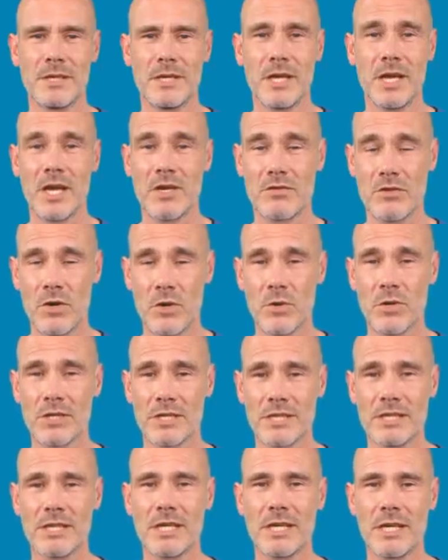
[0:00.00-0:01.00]
Of
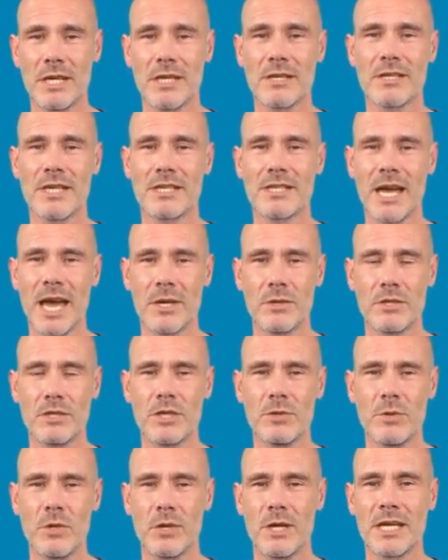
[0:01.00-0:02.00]
course, the
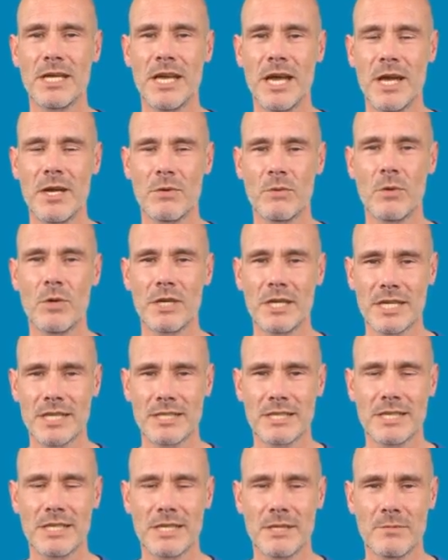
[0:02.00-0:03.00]
knowledgeable and hardworking
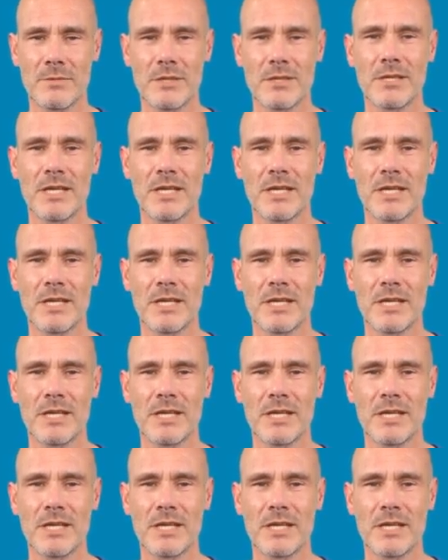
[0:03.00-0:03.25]
team